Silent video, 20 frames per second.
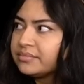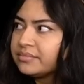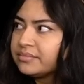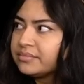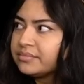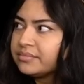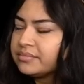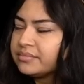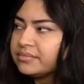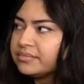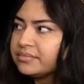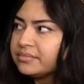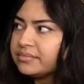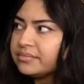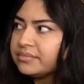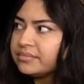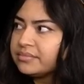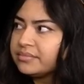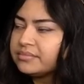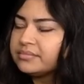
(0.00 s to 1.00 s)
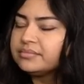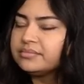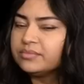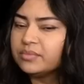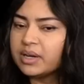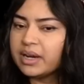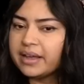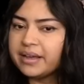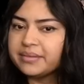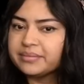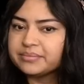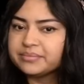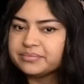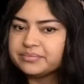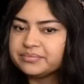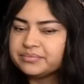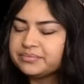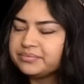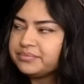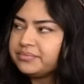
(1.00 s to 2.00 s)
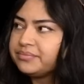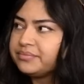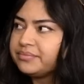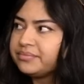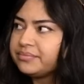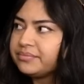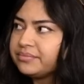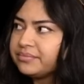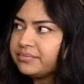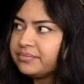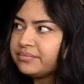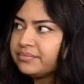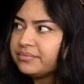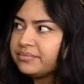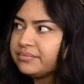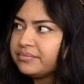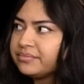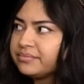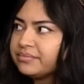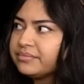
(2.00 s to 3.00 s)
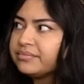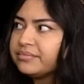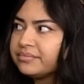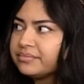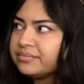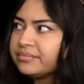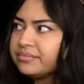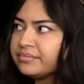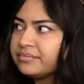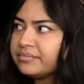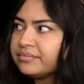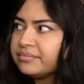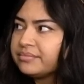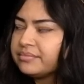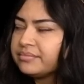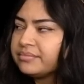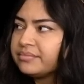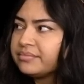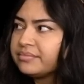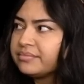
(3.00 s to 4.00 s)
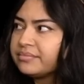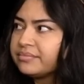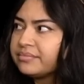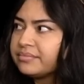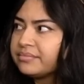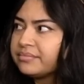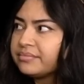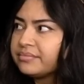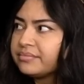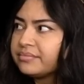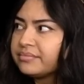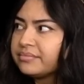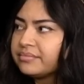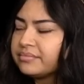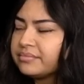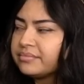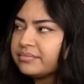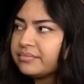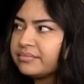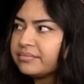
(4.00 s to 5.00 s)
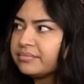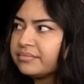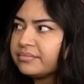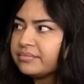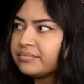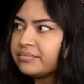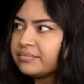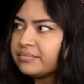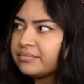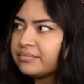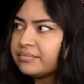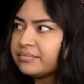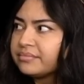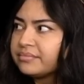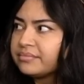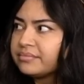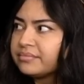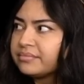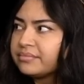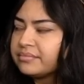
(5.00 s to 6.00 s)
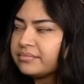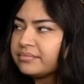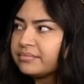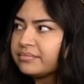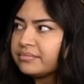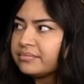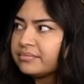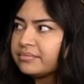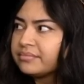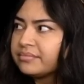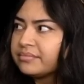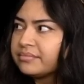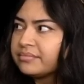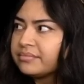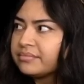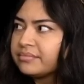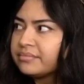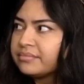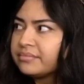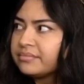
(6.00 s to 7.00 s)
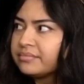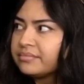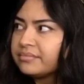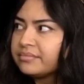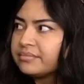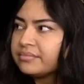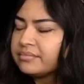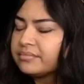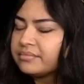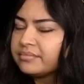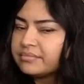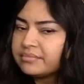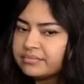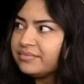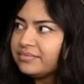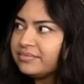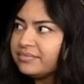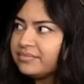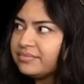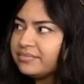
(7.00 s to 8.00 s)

The person shown says nothing.